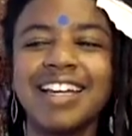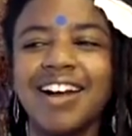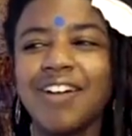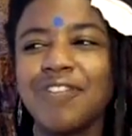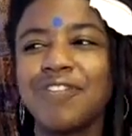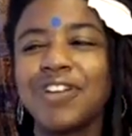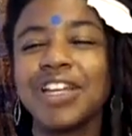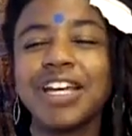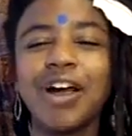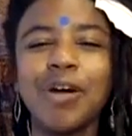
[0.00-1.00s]
are
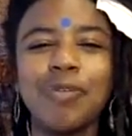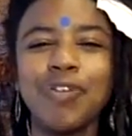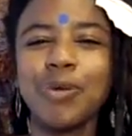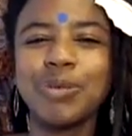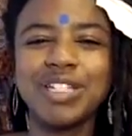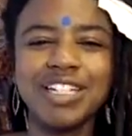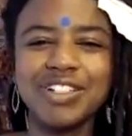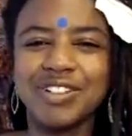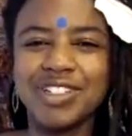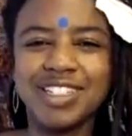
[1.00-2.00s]
filling our full
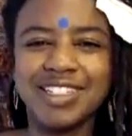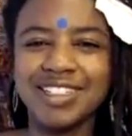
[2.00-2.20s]
potentials.